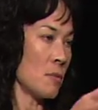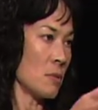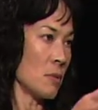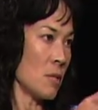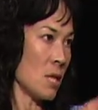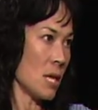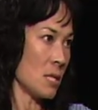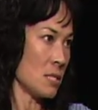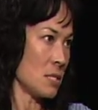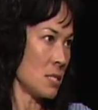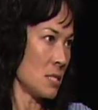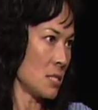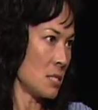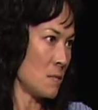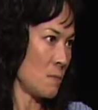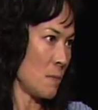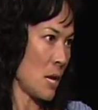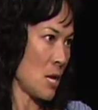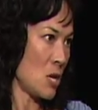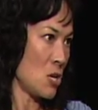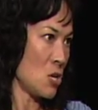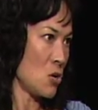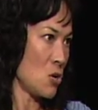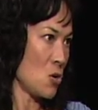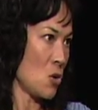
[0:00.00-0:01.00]
licensed
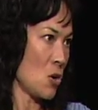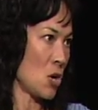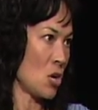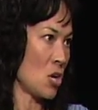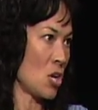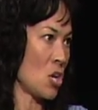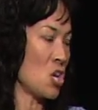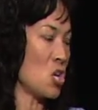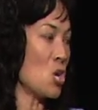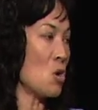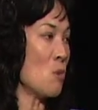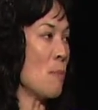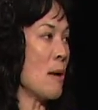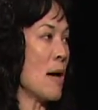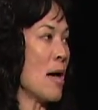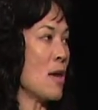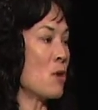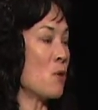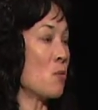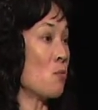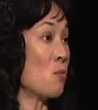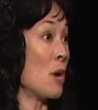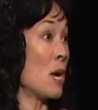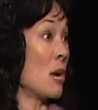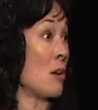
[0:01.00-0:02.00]
by New York, no
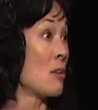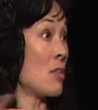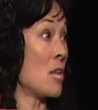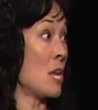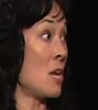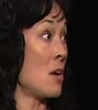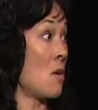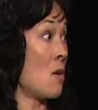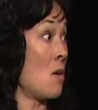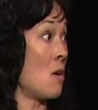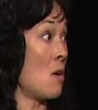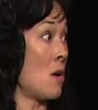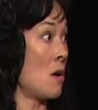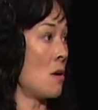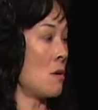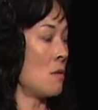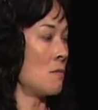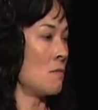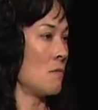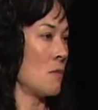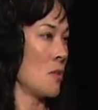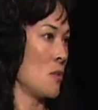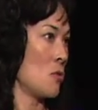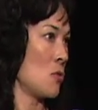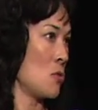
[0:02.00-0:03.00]
matter where they are,
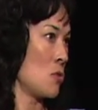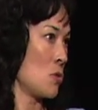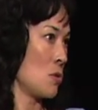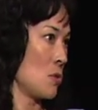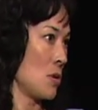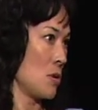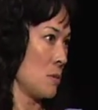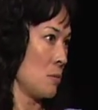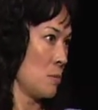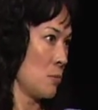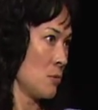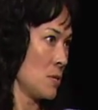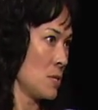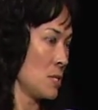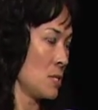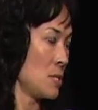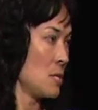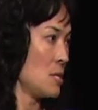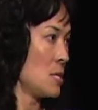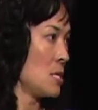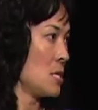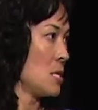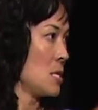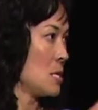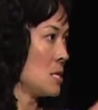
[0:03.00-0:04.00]
whether they're in a
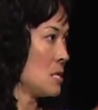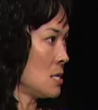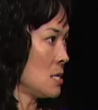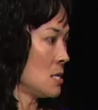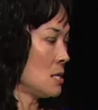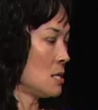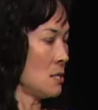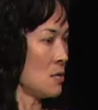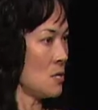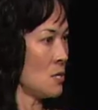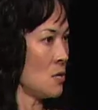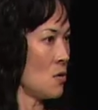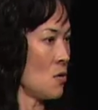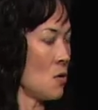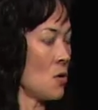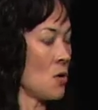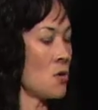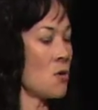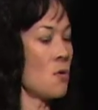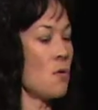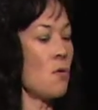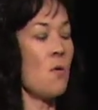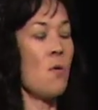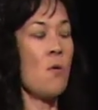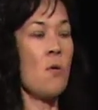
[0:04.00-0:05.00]
prison in New
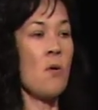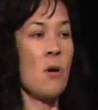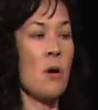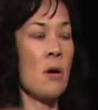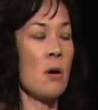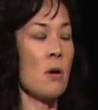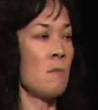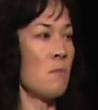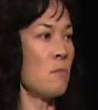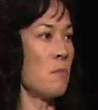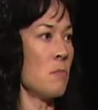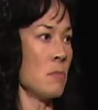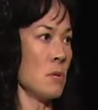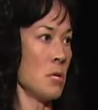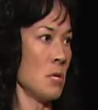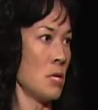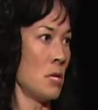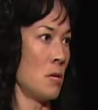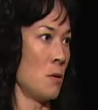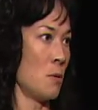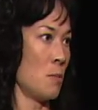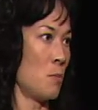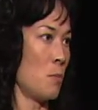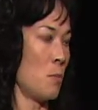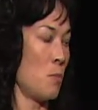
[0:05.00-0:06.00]
York or you
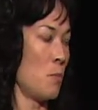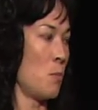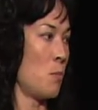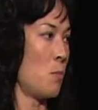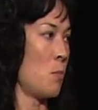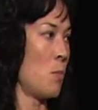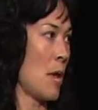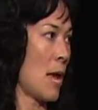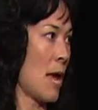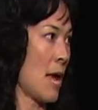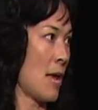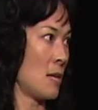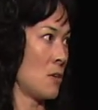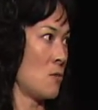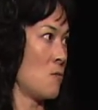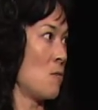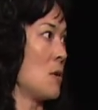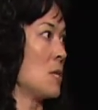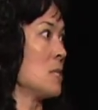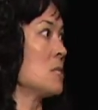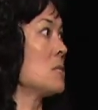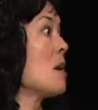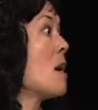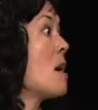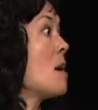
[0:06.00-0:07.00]
know, at
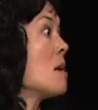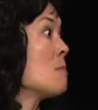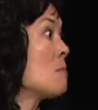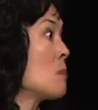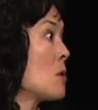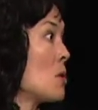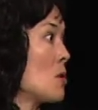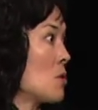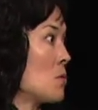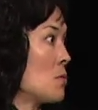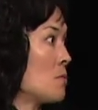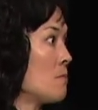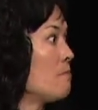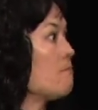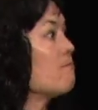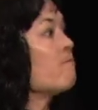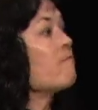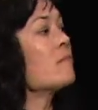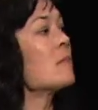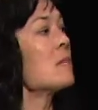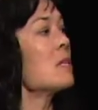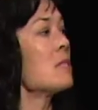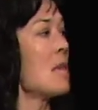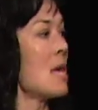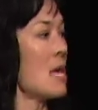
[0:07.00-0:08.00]
Guantanamo.
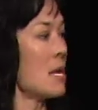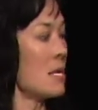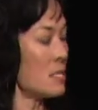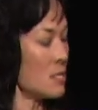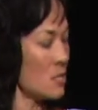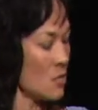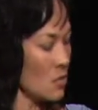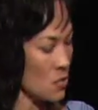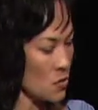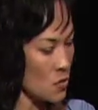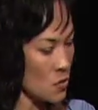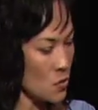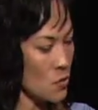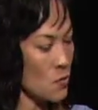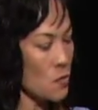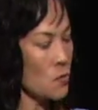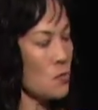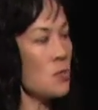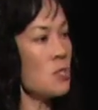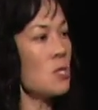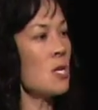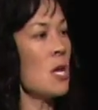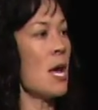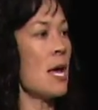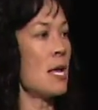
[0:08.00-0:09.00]
That is a
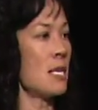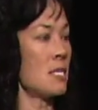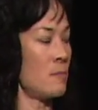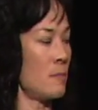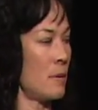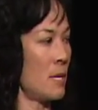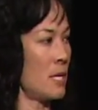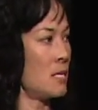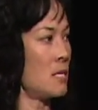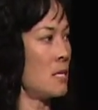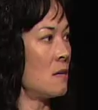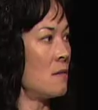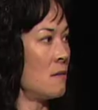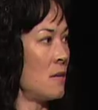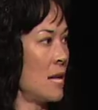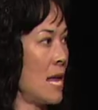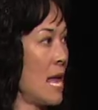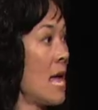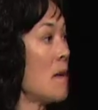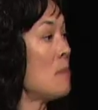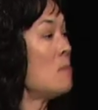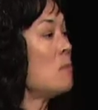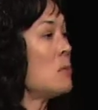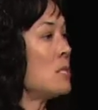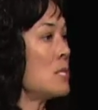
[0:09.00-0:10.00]
huge aspect of it,
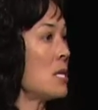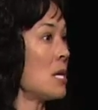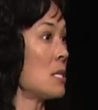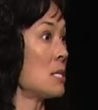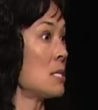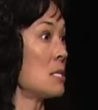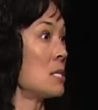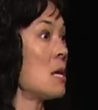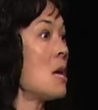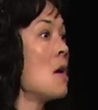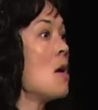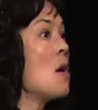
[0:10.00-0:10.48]
and protects